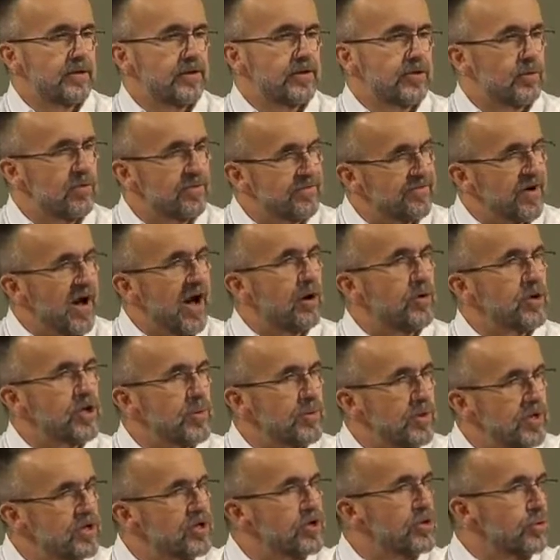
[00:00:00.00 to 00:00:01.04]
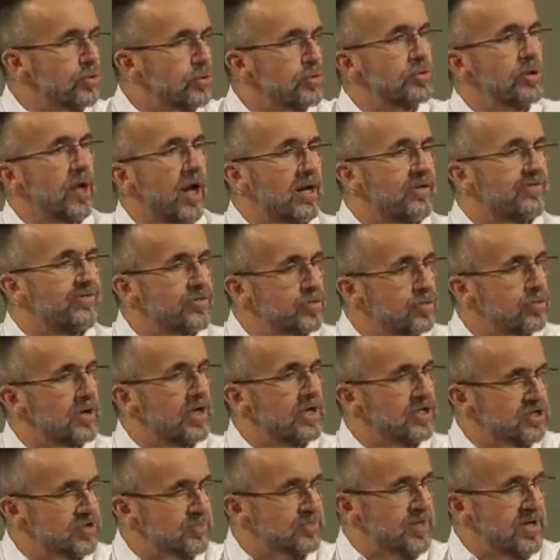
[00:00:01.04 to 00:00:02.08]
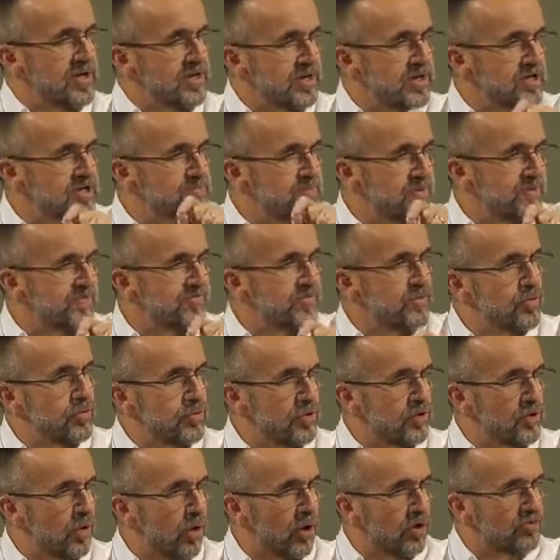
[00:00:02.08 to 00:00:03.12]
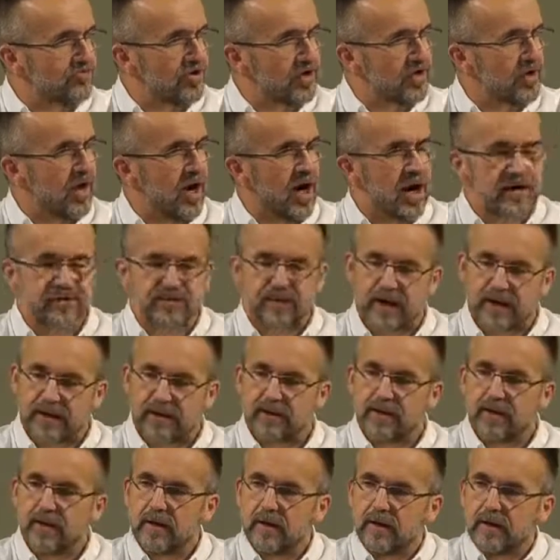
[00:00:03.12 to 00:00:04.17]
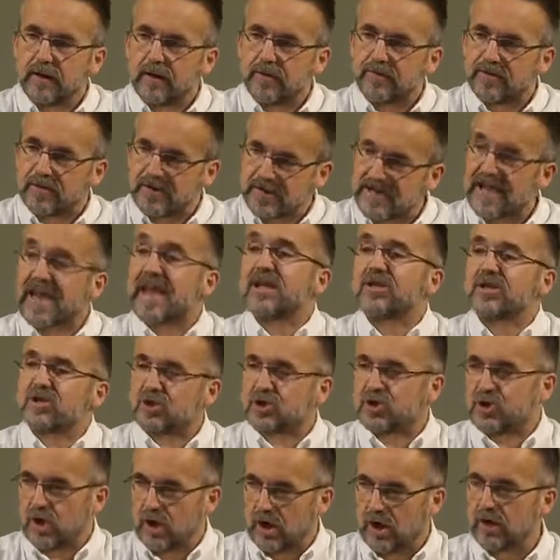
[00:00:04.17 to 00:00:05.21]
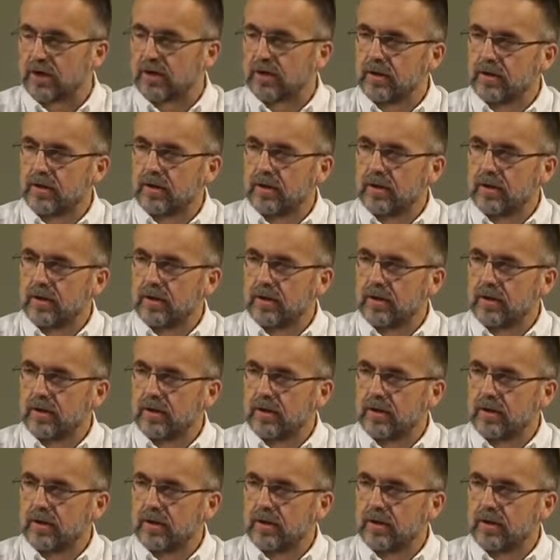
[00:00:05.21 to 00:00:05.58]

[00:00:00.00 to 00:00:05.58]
to evaluate your own life, your own experience before God regarding the nature